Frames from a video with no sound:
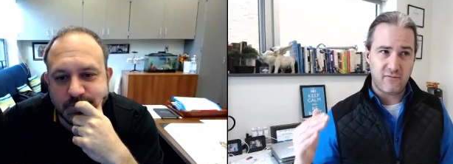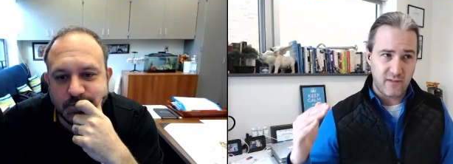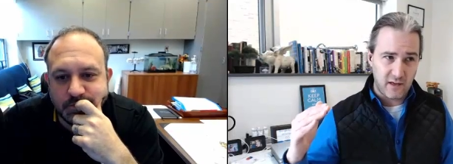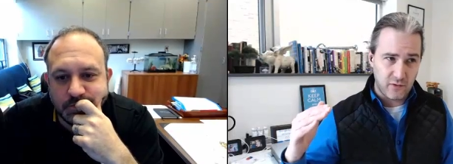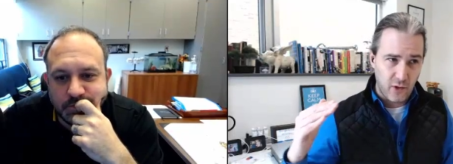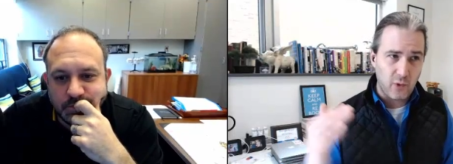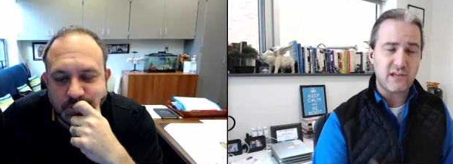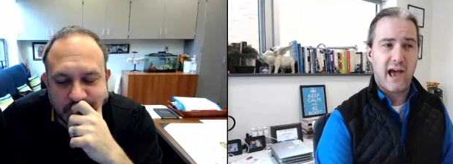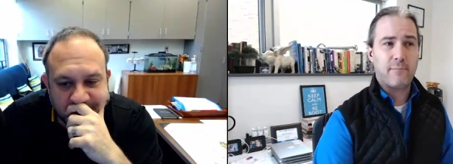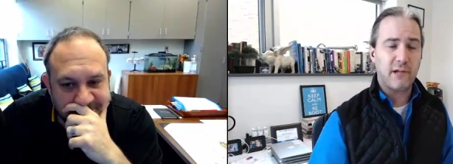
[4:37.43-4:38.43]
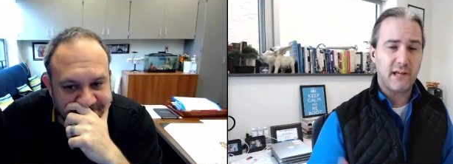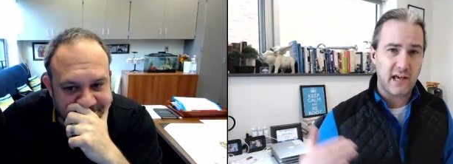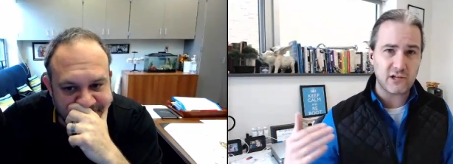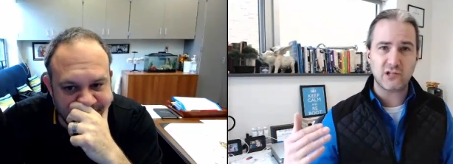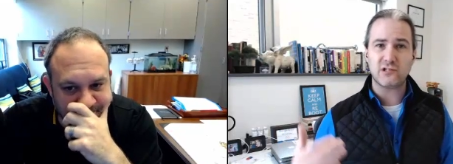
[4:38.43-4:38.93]
Speaker 1: it, those
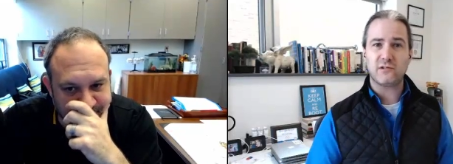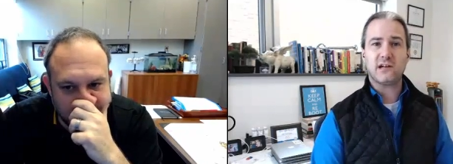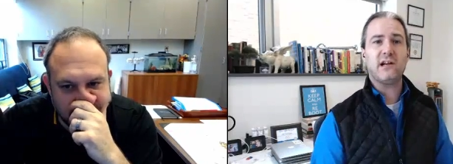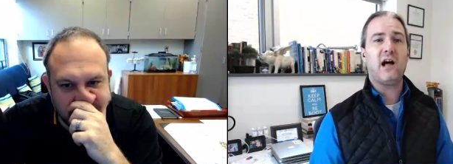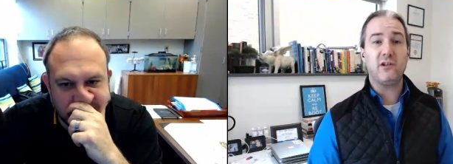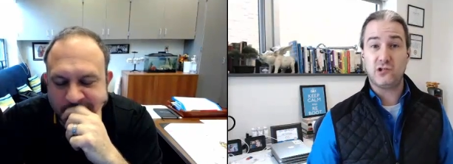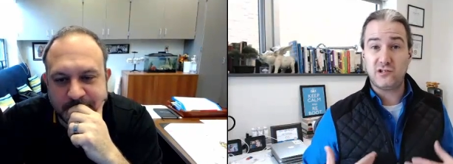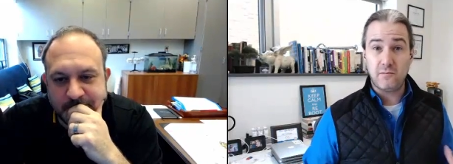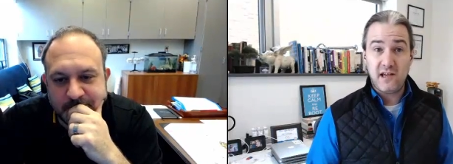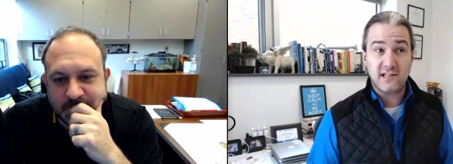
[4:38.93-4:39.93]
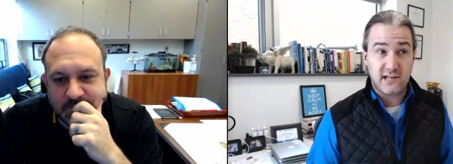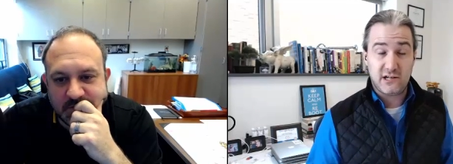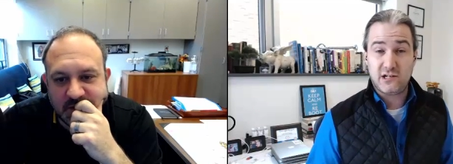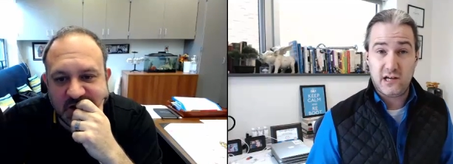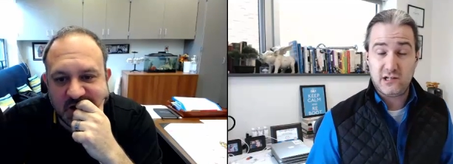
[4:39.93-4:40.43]
applications of technology, to me as an
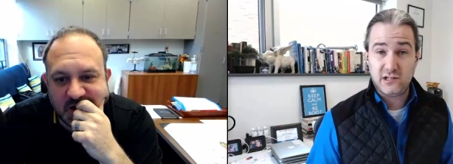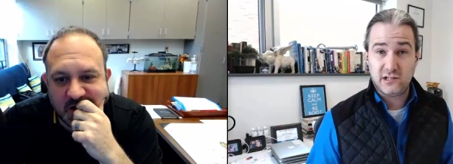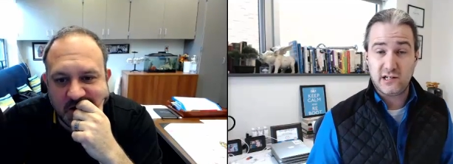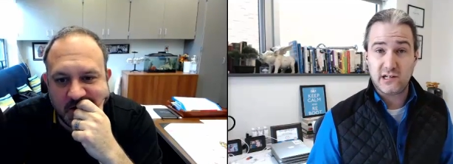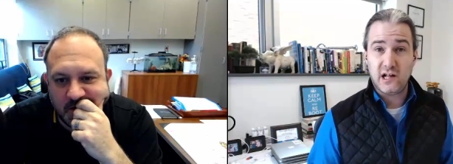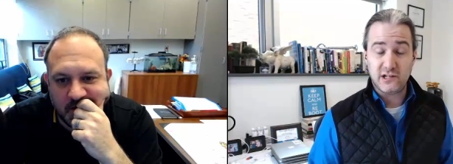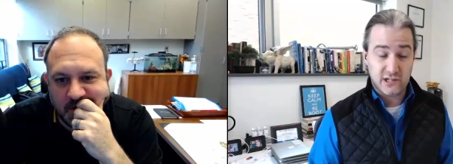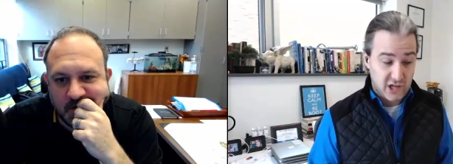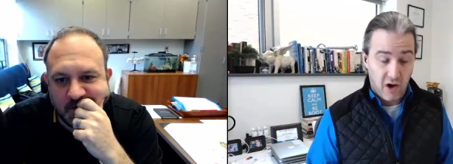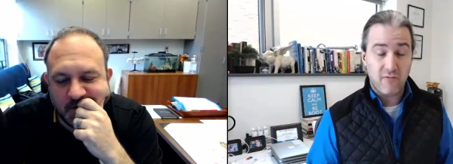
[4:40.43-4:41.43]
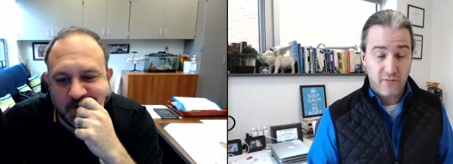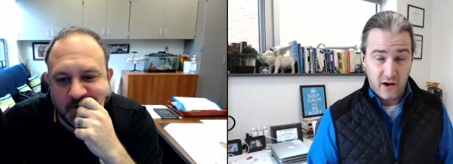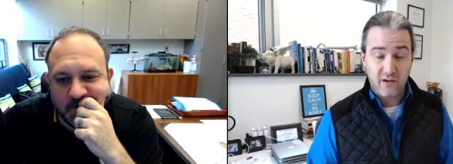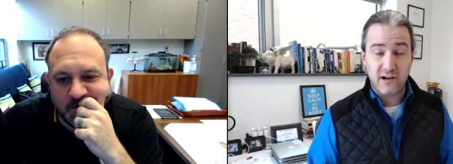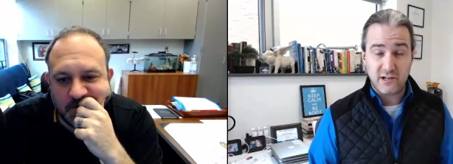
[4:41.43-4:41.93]
educational technologist, are
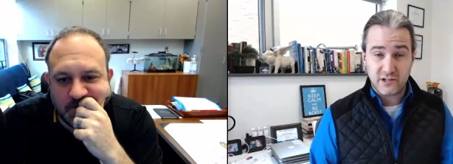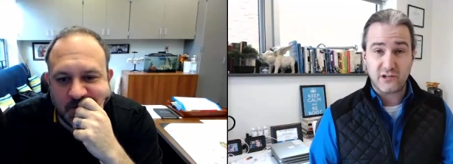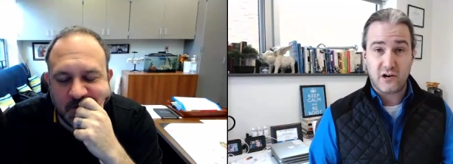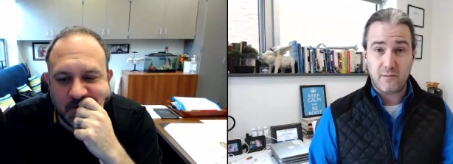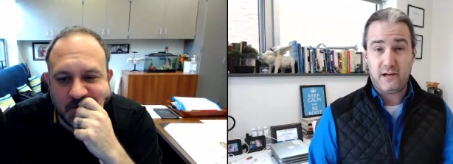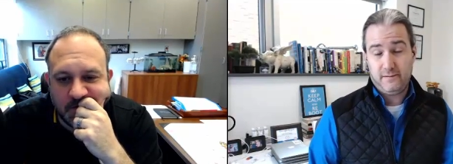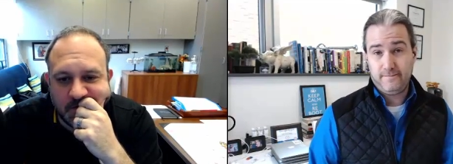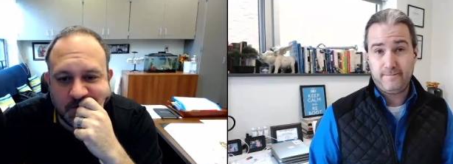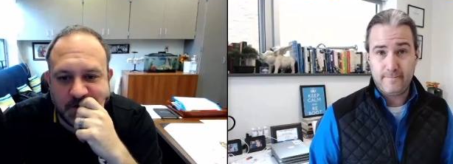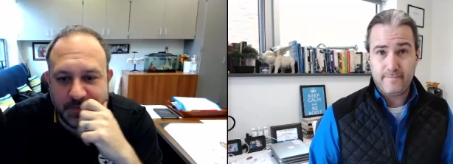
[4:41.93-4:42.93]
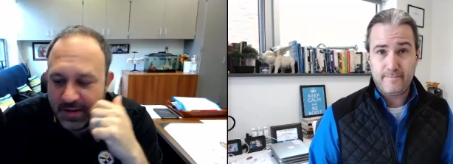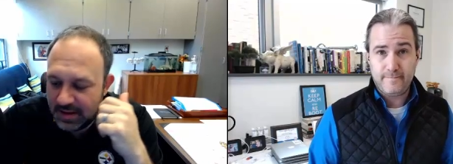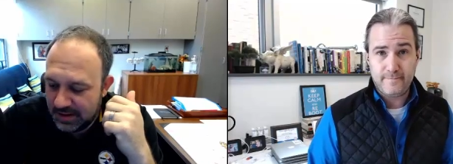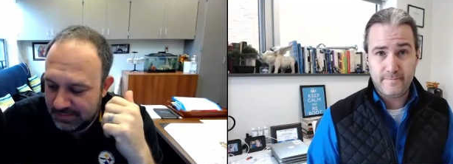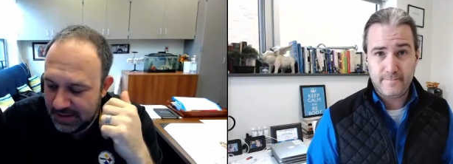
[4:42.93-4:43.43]
very disturbing.
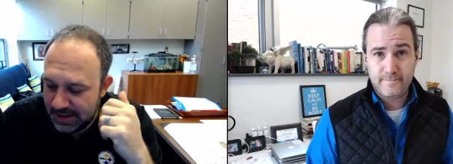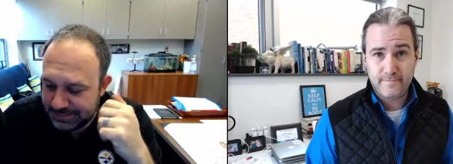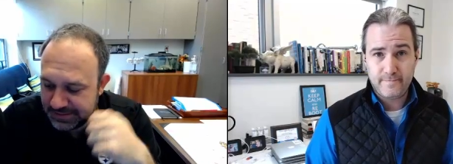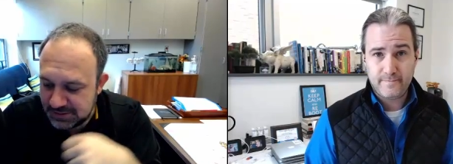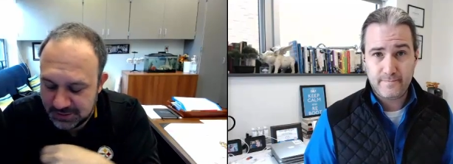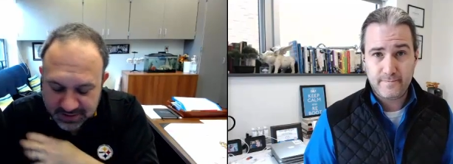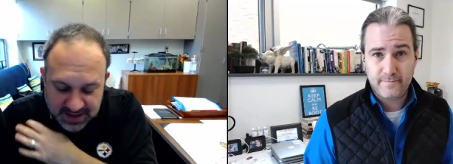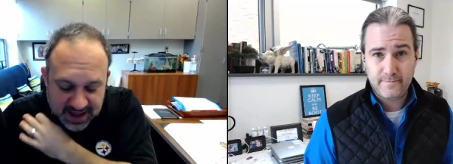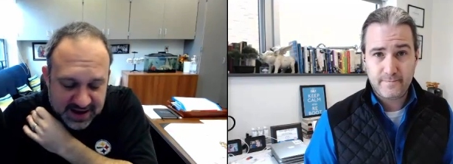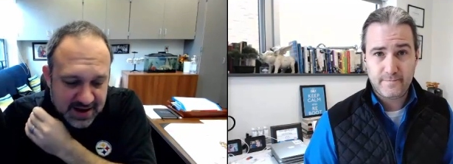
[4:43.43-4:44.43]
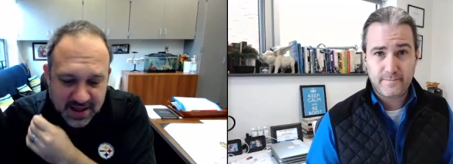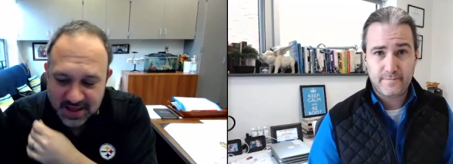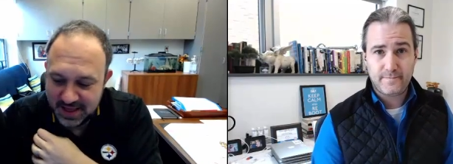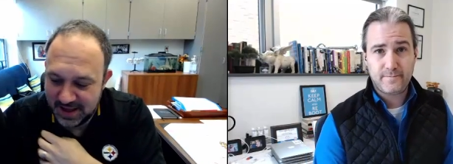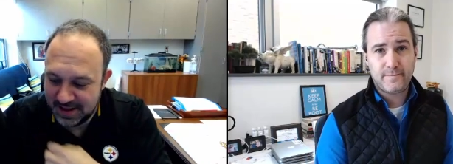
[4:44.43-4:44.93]
Speaker 2: Absolutely, and
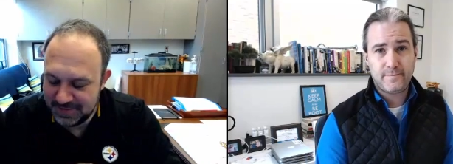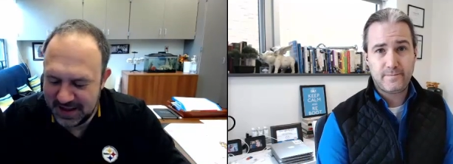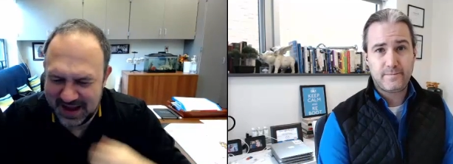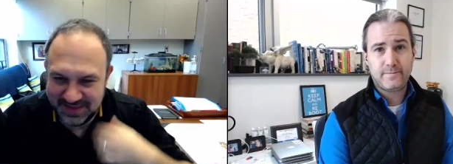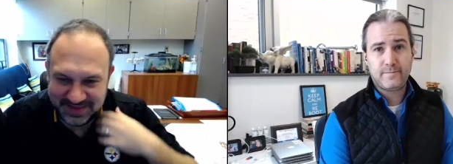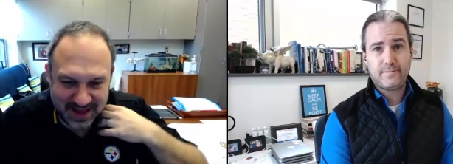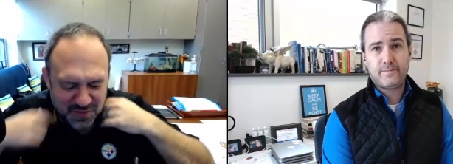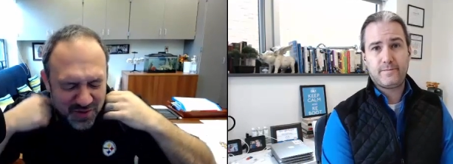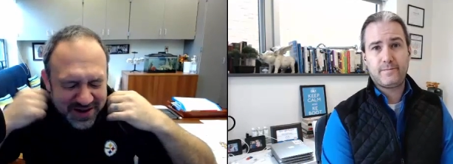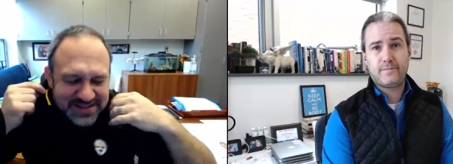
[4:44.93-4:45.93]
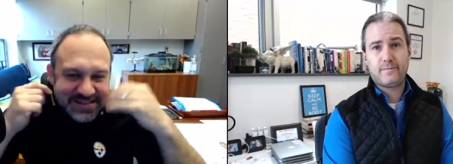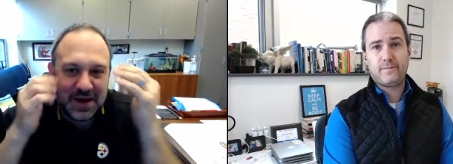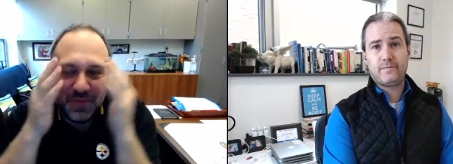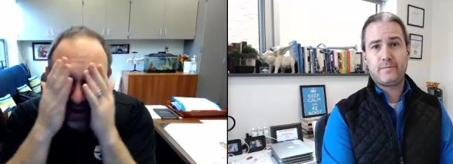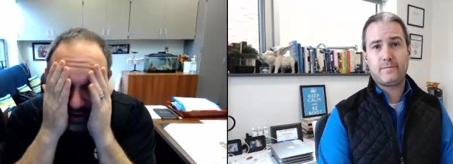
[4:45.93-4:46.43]
um, I, I want to
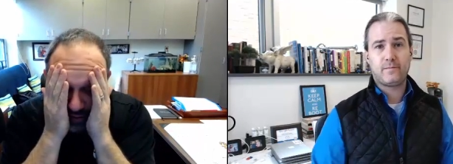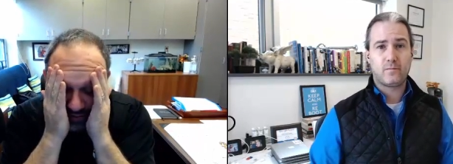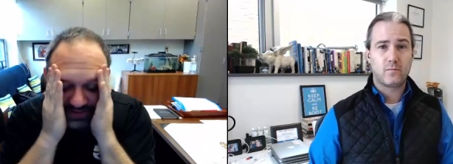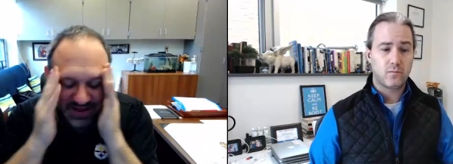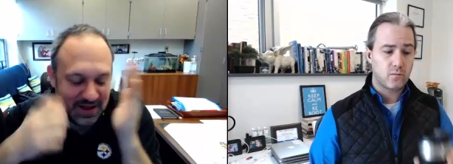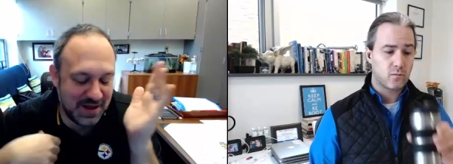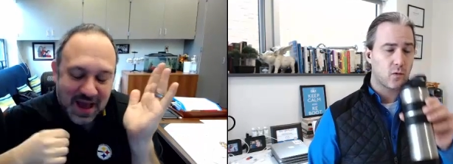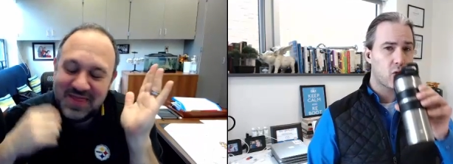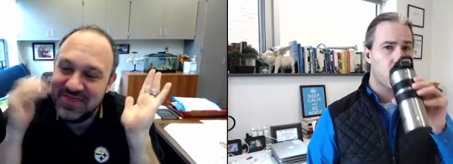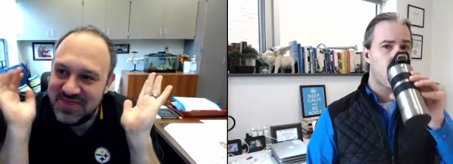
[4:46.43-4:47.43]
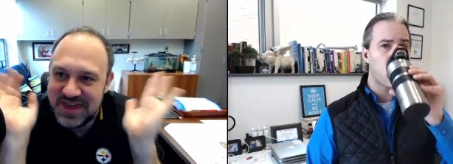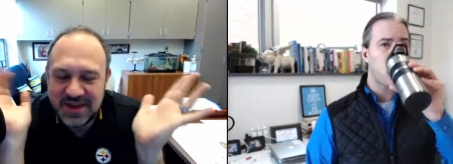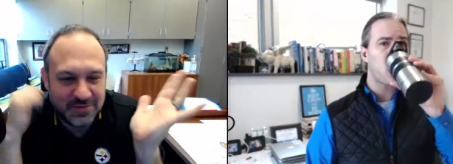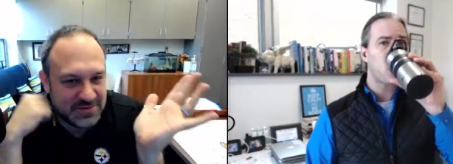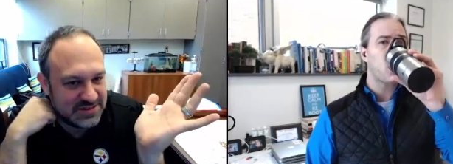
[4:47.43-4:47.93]
I want to quote. I, I,
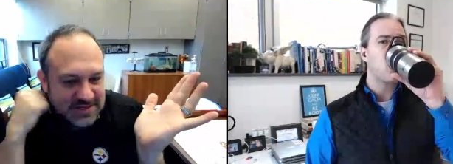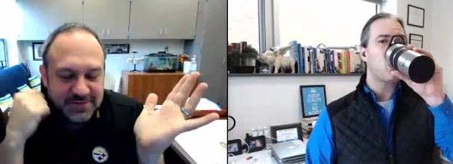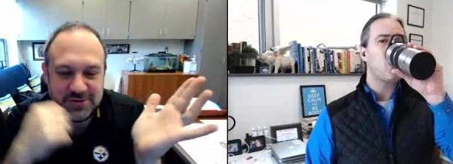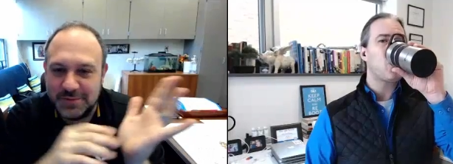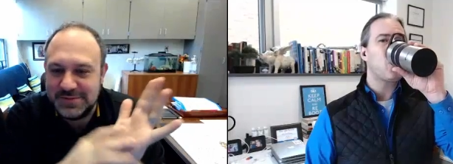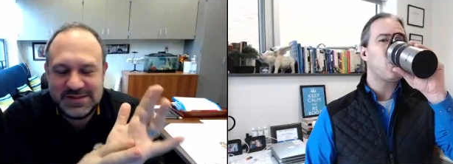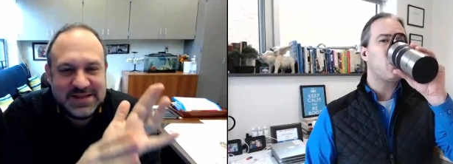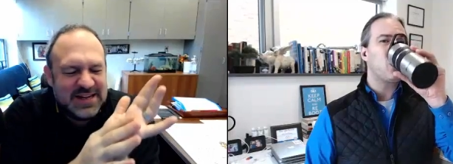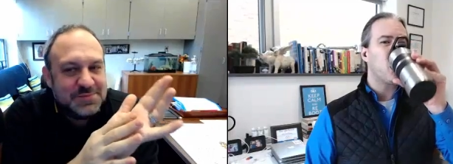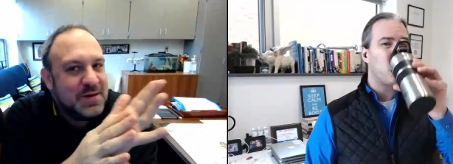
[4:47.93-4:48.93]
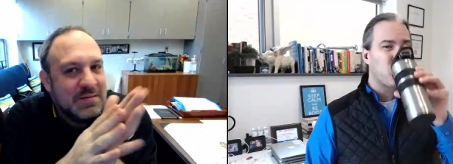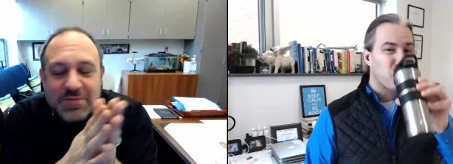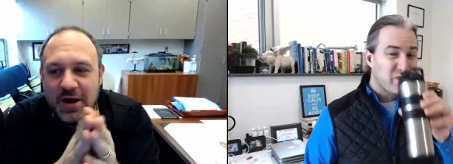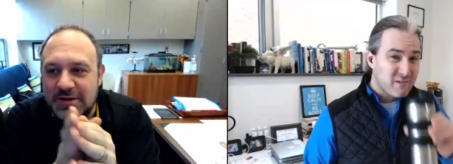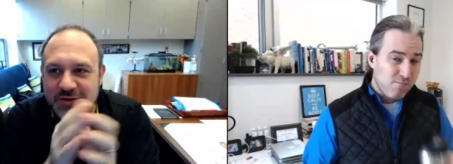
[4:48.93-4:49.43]
think it was Steve Jobs that said this, but I'm not